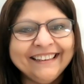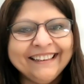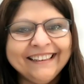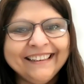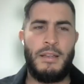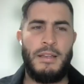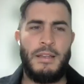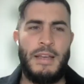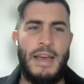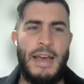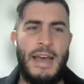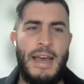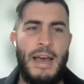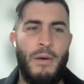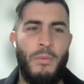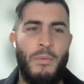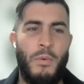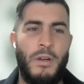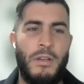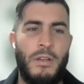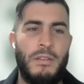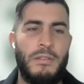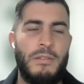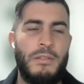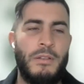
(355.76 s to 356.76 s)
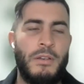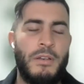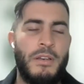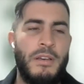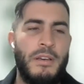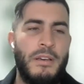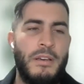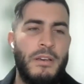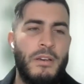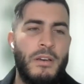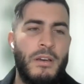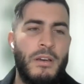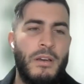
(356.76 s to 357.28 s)
yeah well look
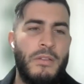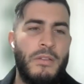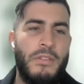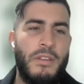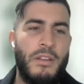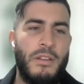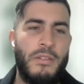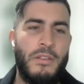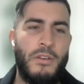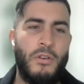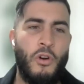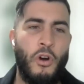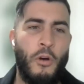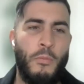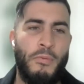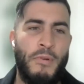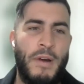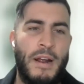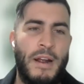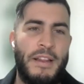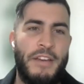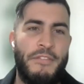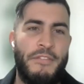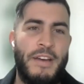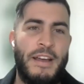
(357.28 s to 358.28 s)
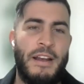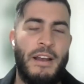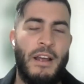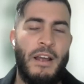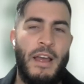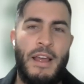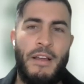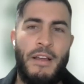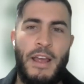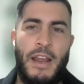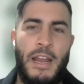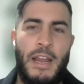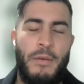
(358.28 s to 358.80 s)
the, the corporality event
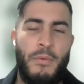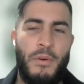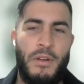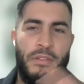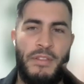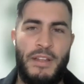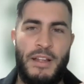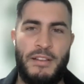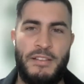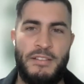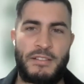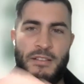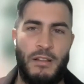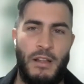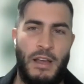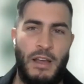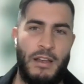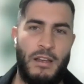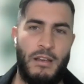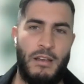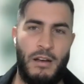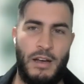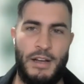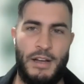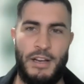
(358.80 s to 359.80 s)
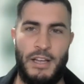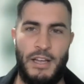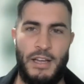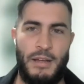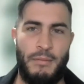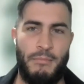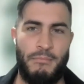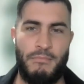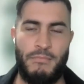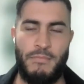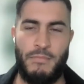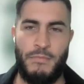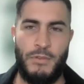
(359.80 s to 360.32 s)
anyone that's like kind of
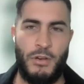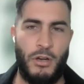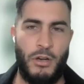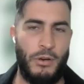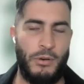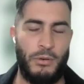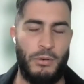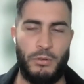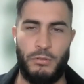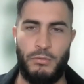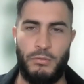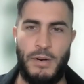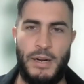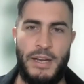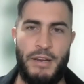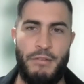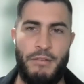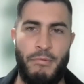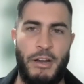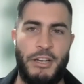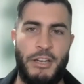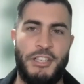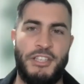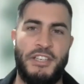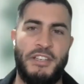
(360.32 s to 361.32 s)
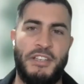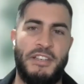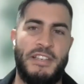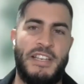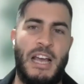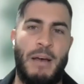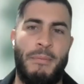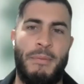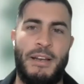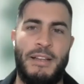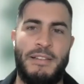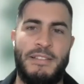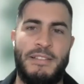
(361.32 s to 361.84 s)
not already registered to
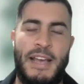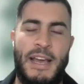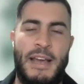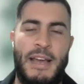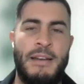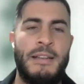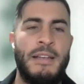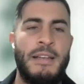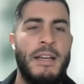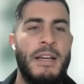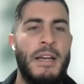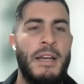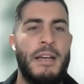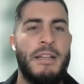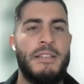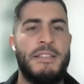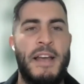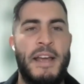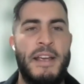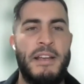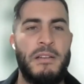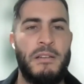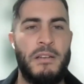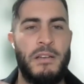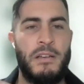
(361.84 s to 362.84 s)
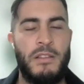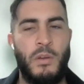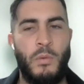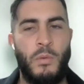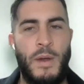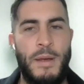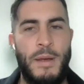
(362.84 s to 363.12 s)
come and attend, take a look at the